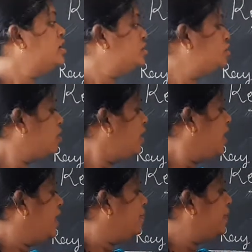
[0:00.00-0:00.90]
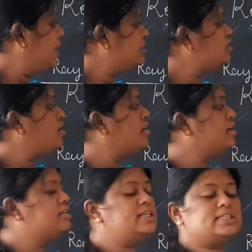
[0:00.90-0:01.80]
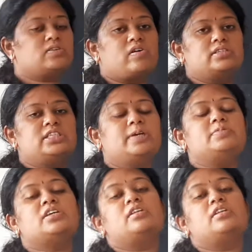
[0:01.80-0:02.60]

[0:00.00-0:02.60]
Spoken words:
So based on these concepts,